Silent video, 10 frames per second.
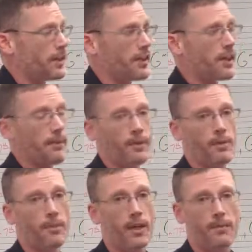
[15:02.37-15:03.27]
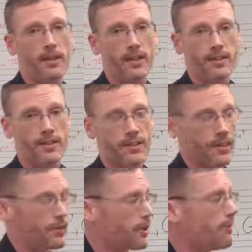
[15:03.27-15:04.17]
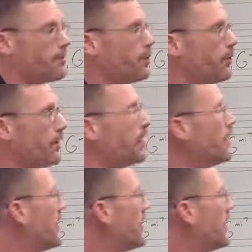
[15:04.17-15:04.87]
going to come into play, because things are going to be moving